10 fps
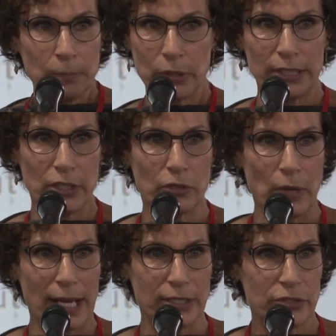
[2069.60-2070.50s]
put it in a
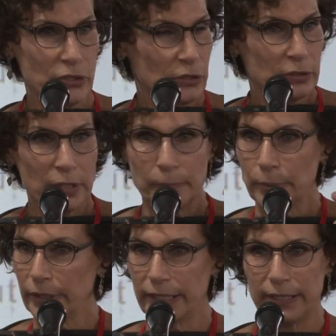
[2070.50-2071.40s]
grinder,
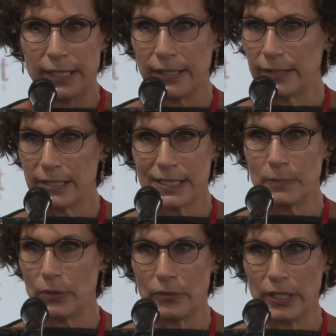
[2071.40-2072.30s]
put it in a
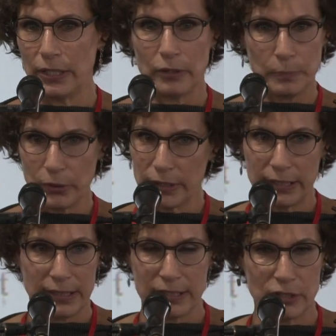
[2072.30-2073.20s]
smoothie or put it
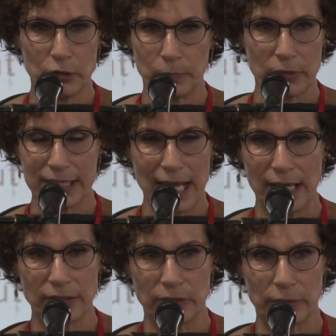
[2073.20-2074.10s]
in a soup or a
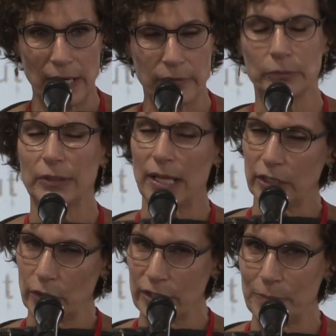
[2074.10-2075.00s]
salad or whatever. Well, not,
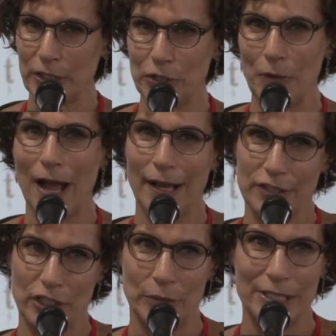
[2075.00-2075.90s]
you don't want it to be too hot,
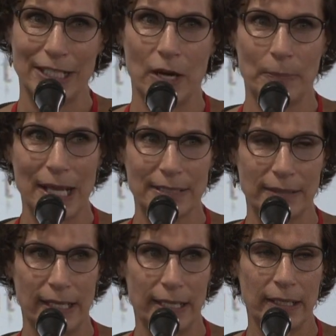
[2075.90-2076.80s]
so you don't want to
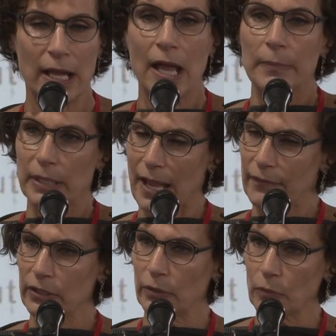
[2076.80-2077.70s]
decarboxylate it. But have
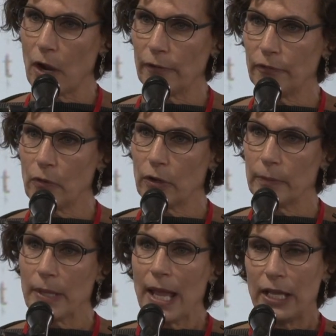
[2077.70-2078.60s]
it in a raw
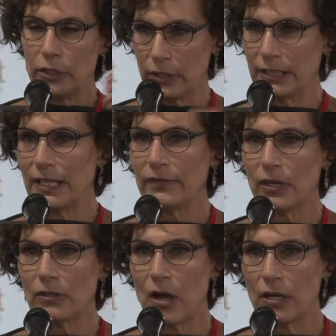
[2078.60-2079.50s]
form, and you can give it
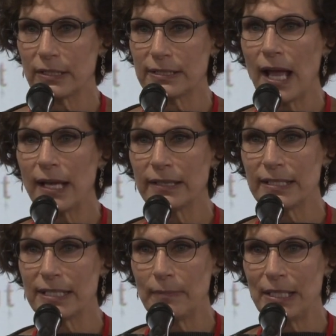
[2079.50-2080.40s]
alongside
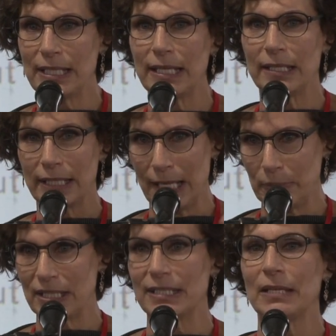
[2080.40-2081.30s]
the C B D, and it keeps
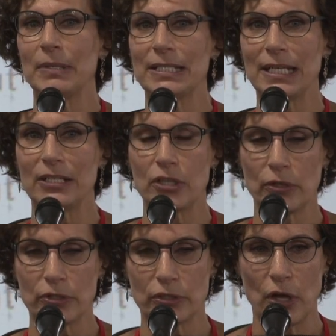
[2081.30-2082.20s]
the C B D
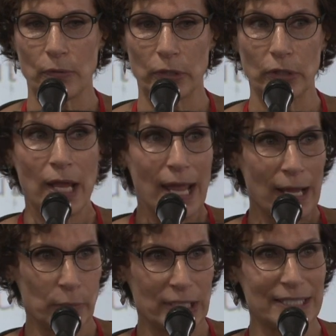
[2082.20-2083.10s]
dose lower,
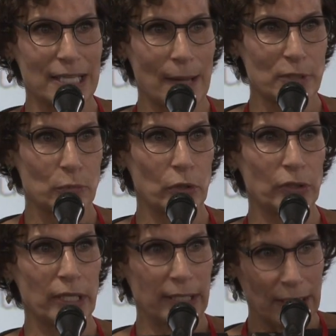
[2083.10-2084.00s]
and when it stops
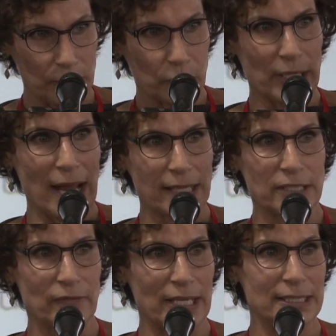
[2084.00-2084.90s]
working, it
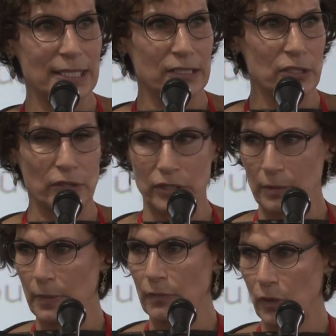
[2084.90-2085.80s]
reactivates it so that,
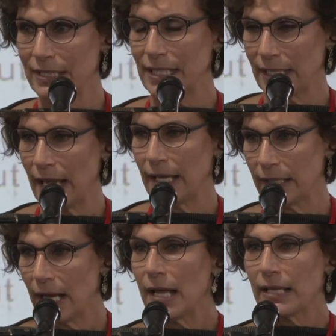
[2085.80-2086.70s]
once again,
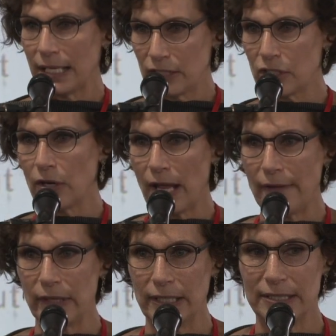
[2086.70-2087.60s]
they can start
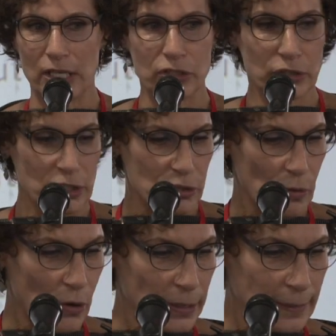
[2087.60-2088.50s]
having seizure
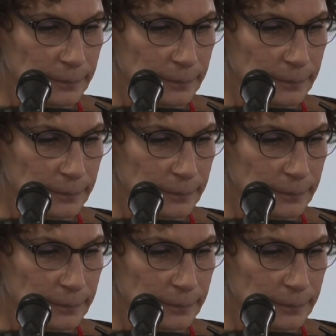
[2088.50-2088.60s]
control.